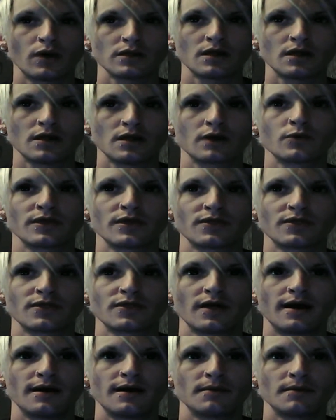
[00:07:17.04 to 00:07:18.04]
along
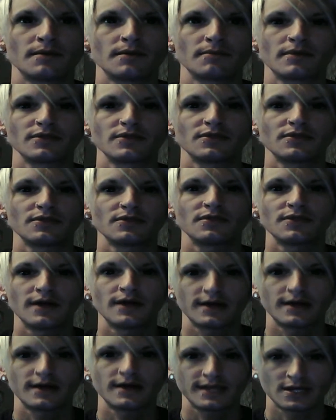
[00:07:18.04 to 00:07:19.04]
with um,
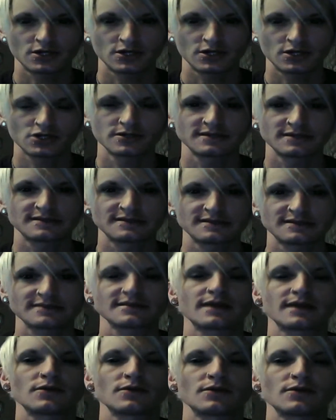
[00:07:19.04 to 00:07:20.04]
the
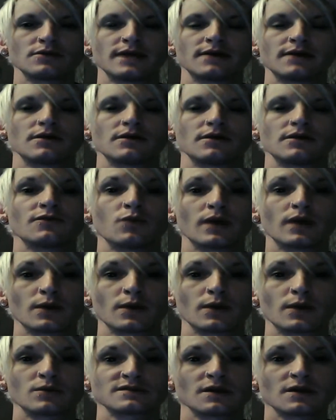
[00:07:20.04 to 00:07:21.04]
characteristics that I wrote down
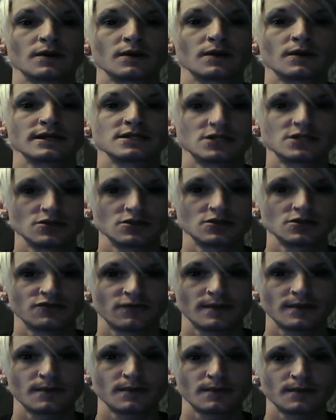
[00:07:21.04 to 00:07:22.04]
of what it was going to
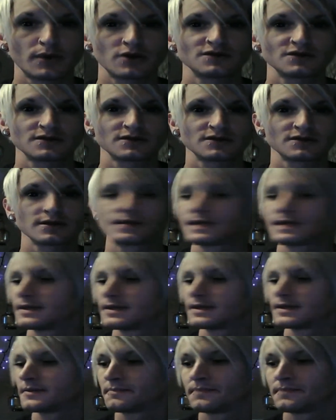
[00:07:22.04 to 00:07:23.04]
do for me
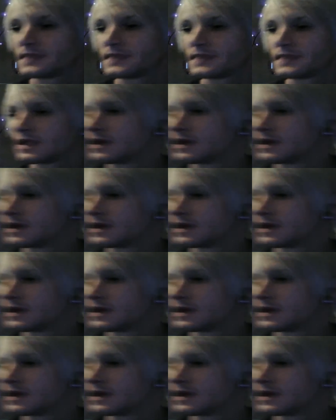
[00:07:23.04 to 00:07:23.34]
personally.